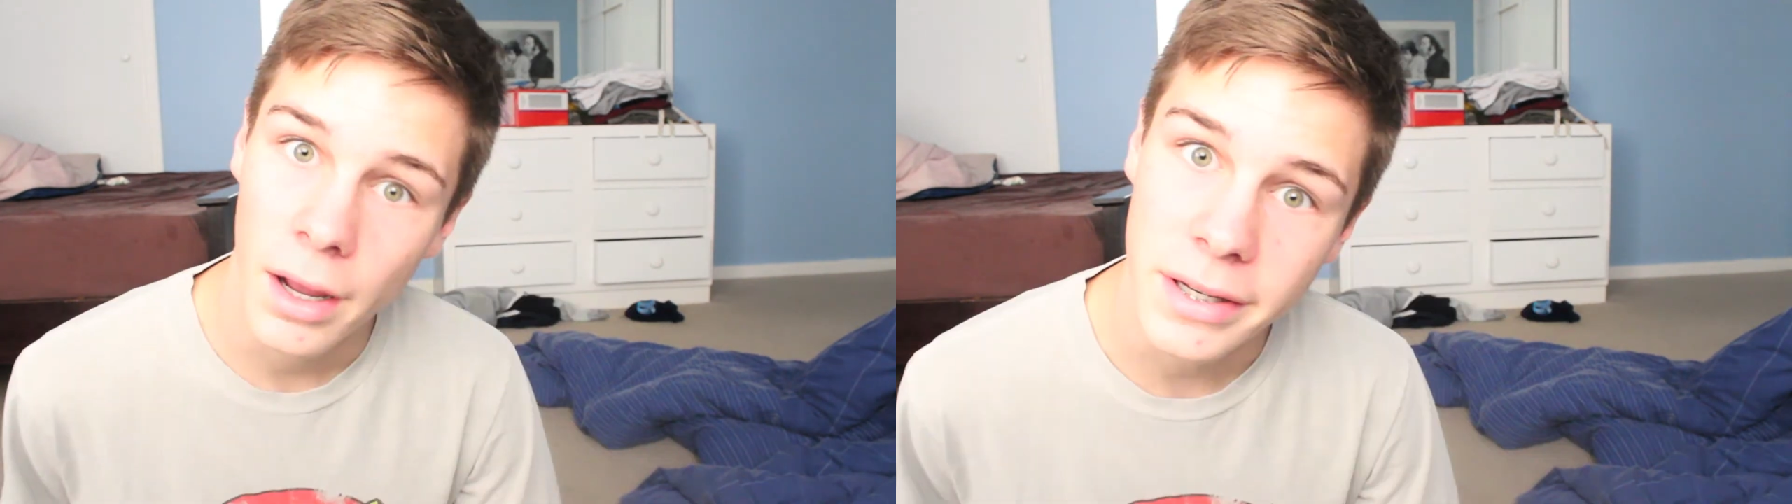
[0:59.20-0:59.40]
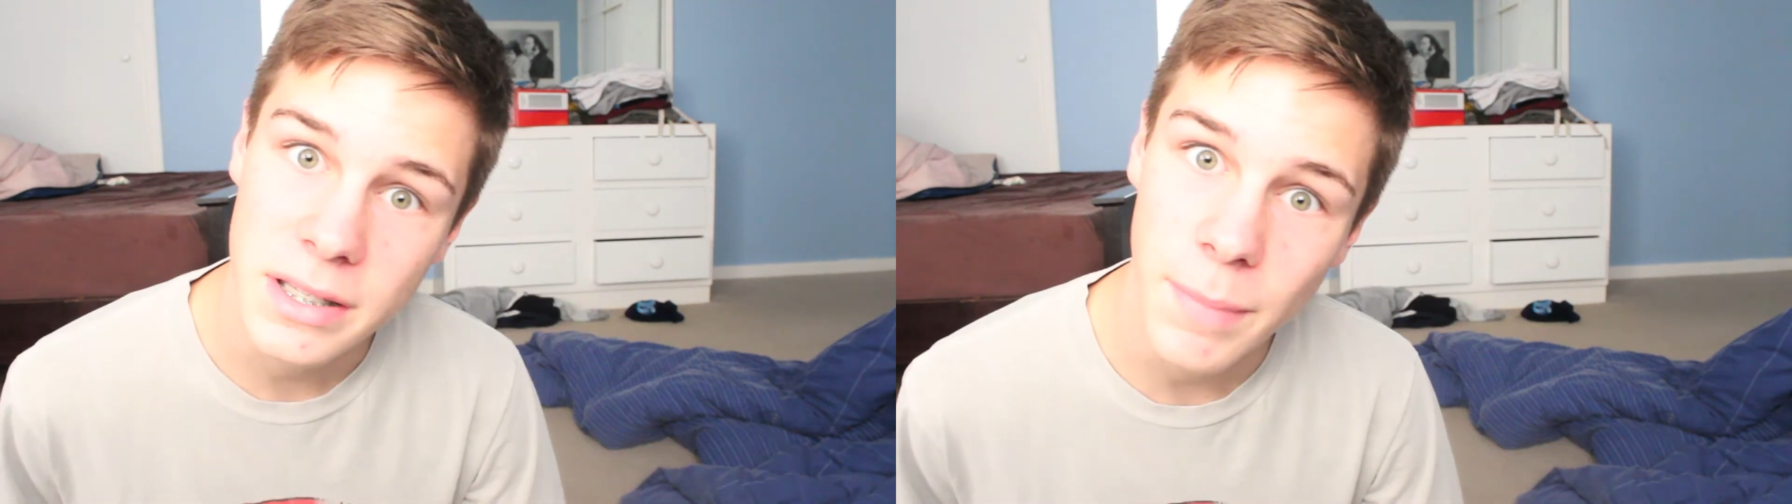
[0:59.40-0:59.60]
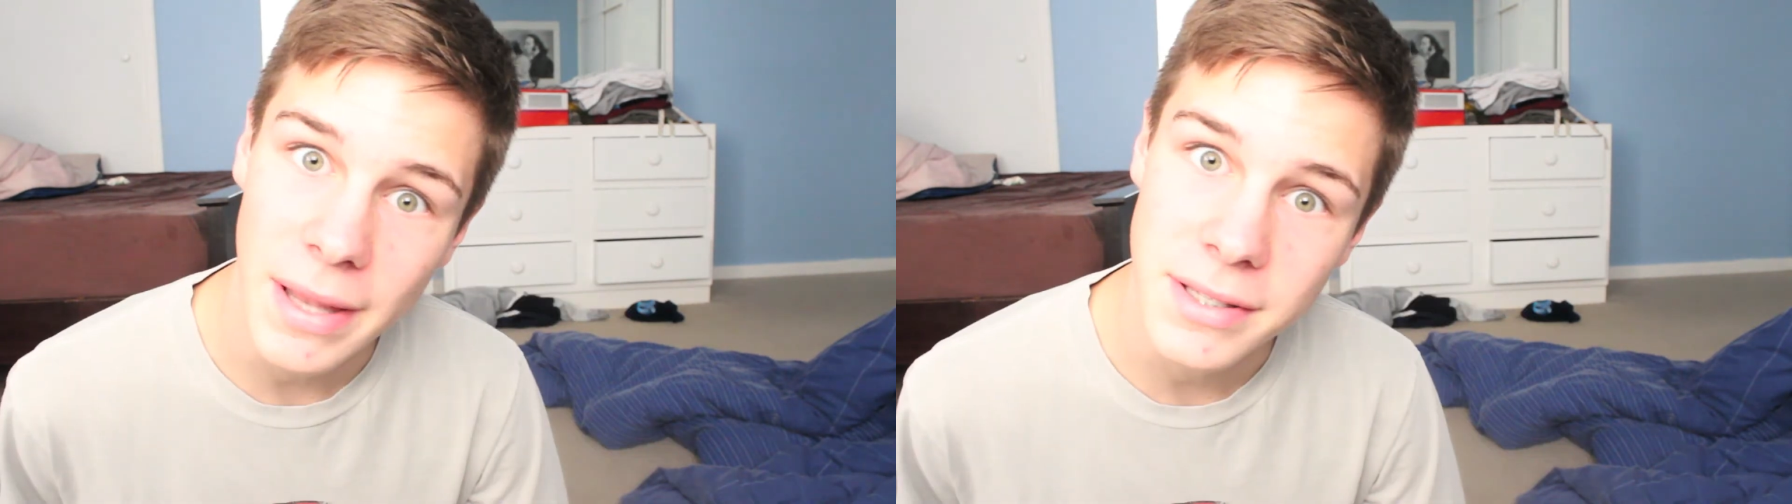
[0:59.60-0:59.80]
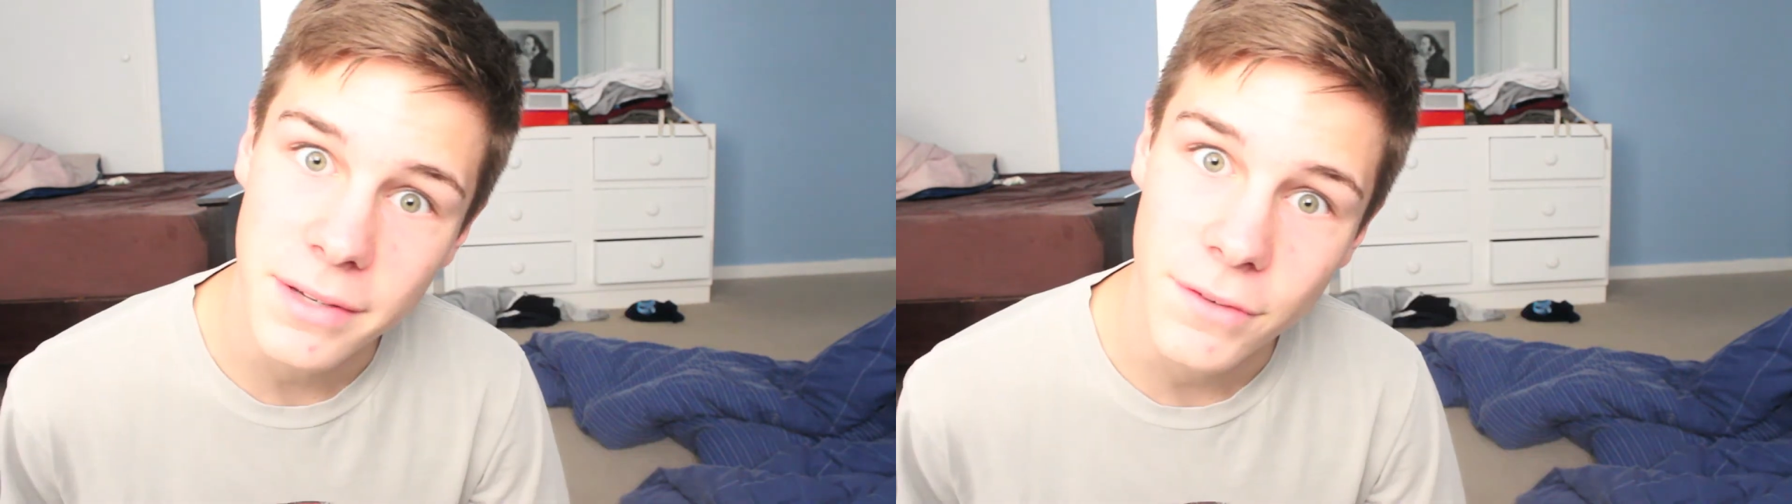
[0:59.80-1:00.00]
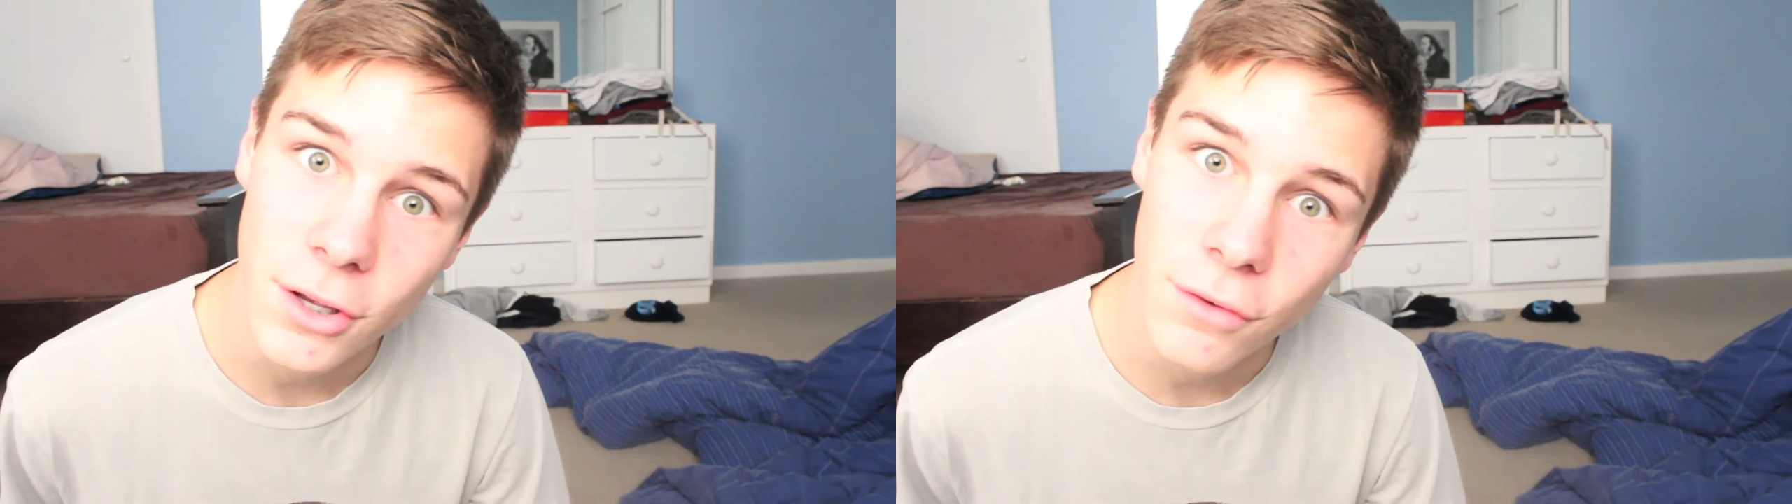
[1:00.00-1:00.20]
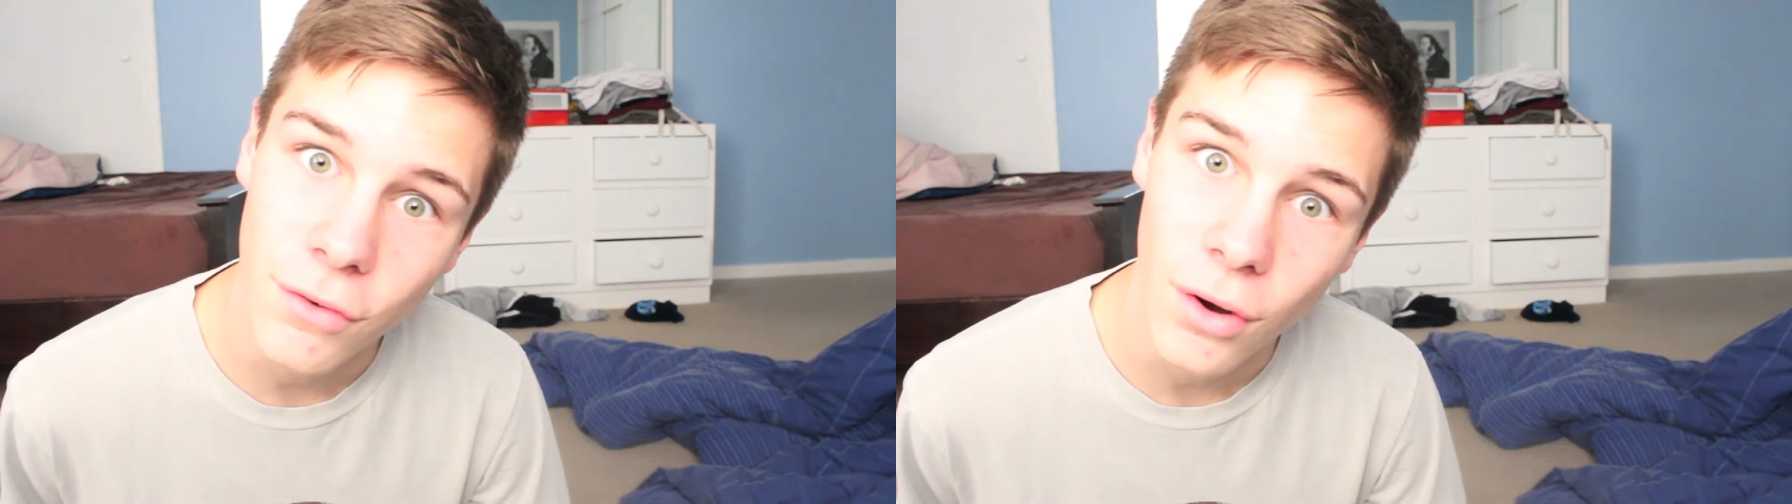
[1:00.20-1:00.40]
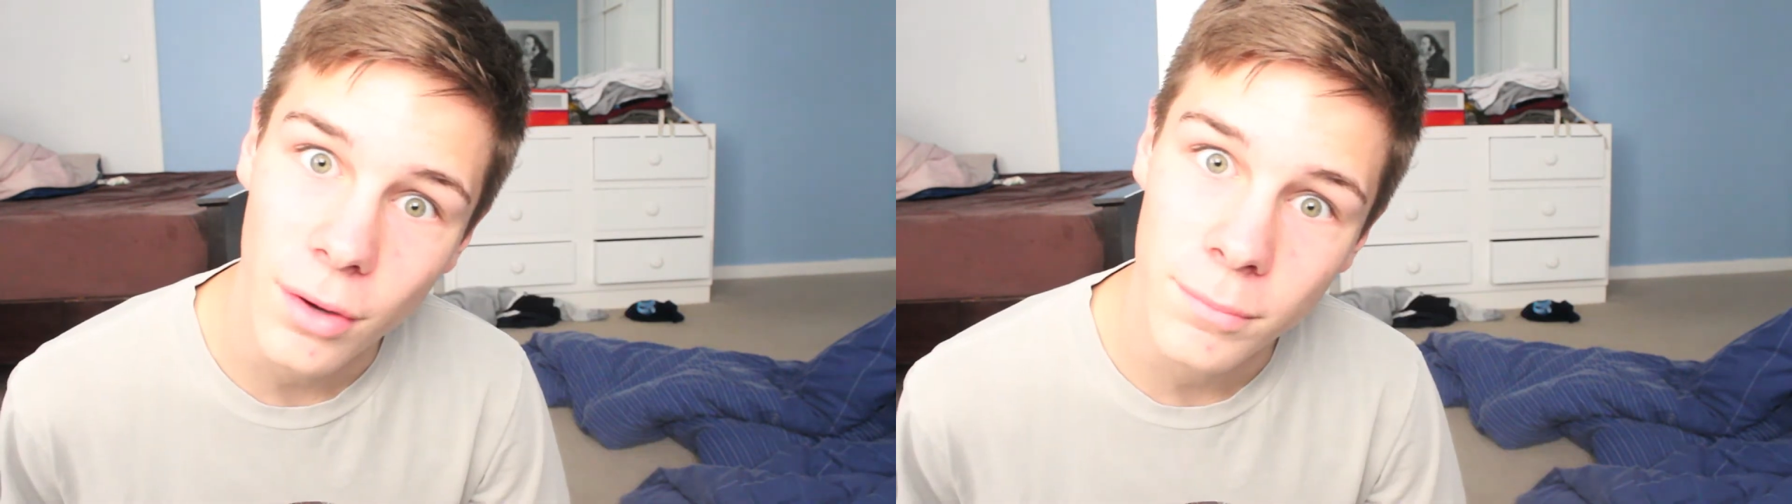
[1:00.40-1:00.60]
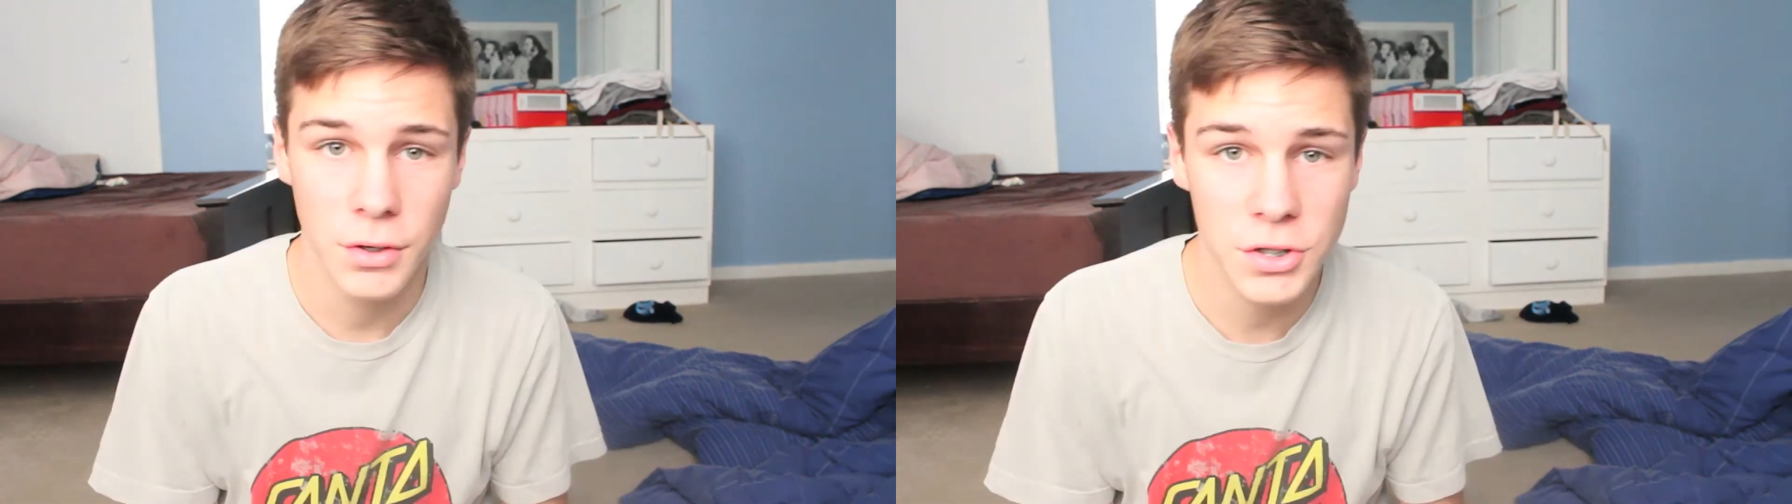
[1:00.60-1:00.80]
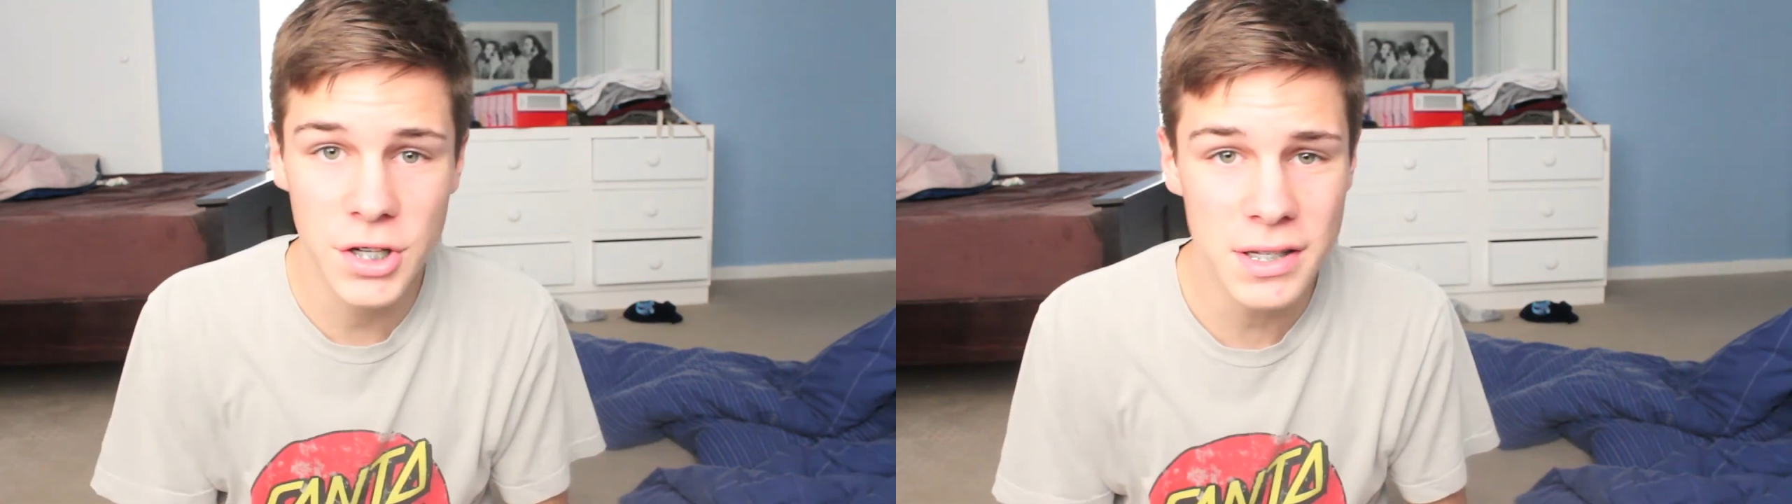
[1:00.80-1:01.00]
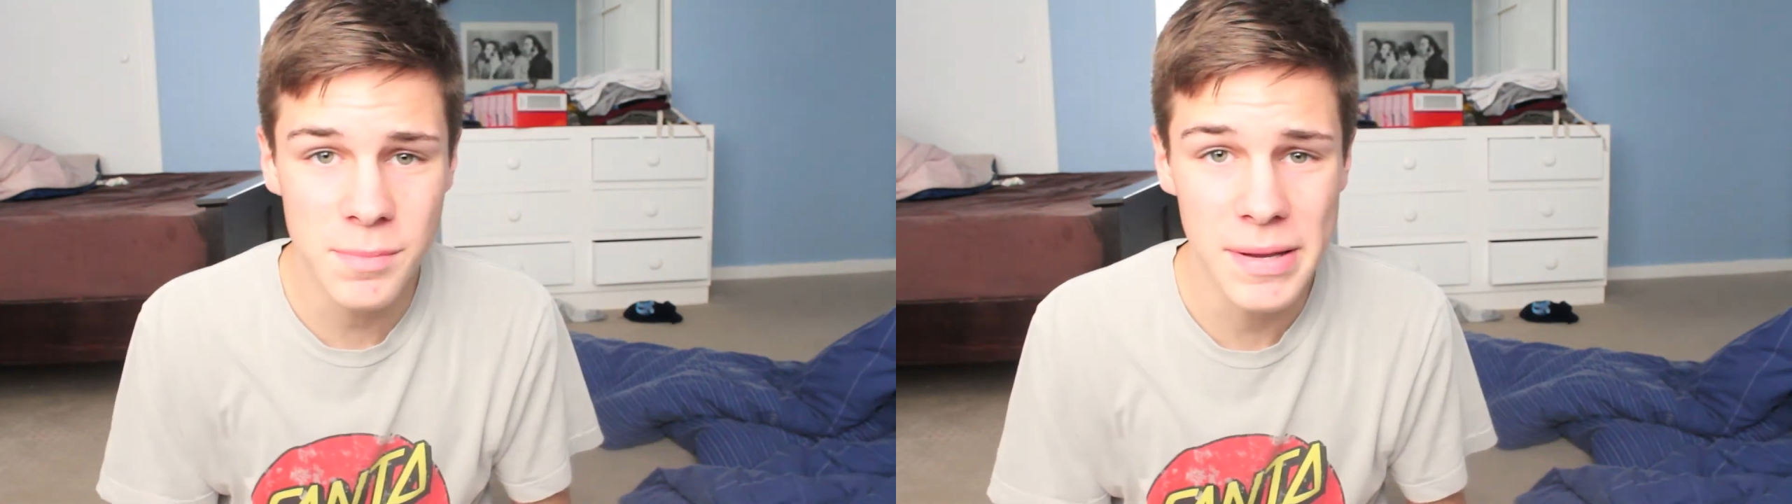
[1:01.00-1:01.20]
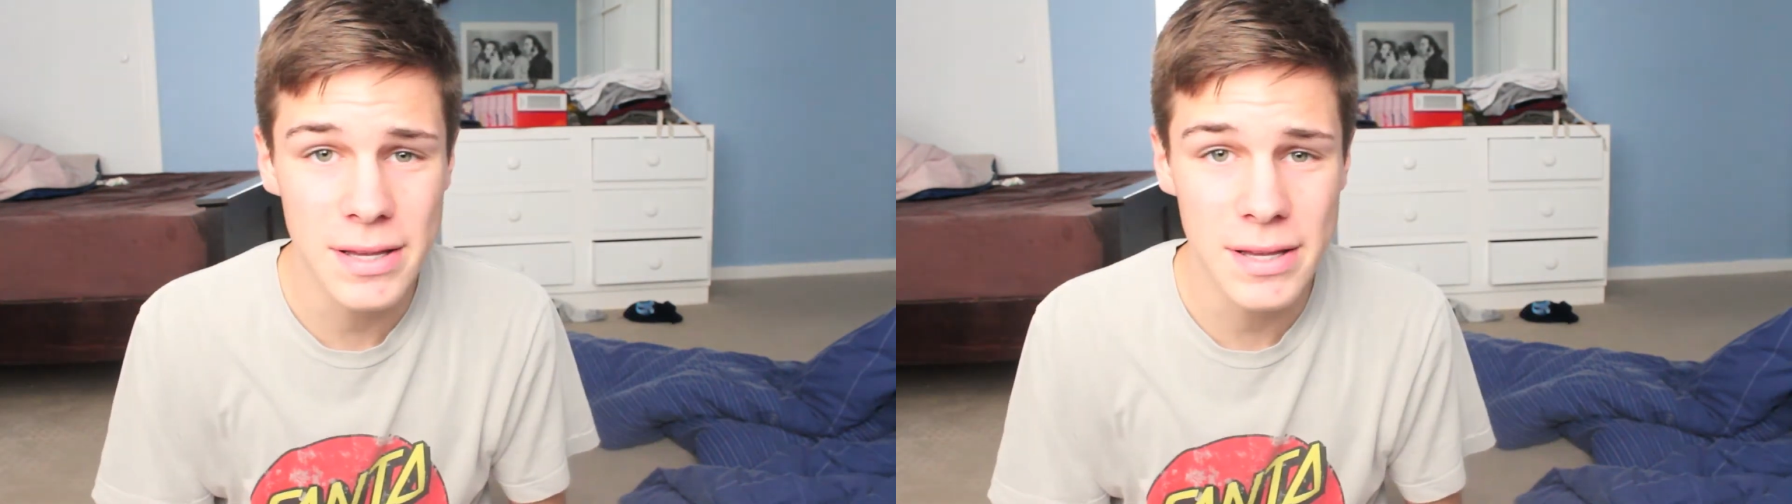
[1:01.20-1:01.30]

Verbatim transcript: on expensive uniform could just be